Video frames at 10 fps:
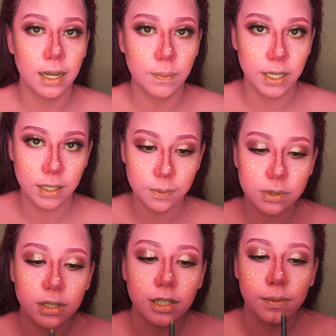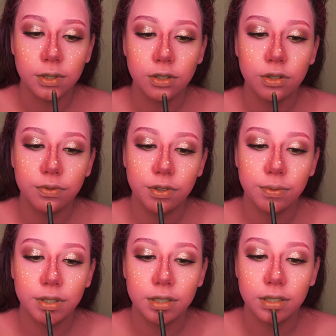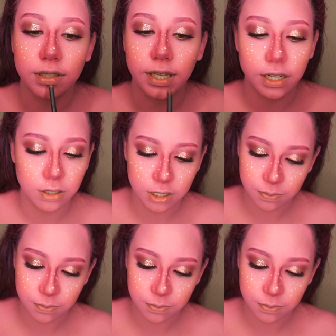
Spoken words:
line my lips and then I'm gonna go over it with the lighter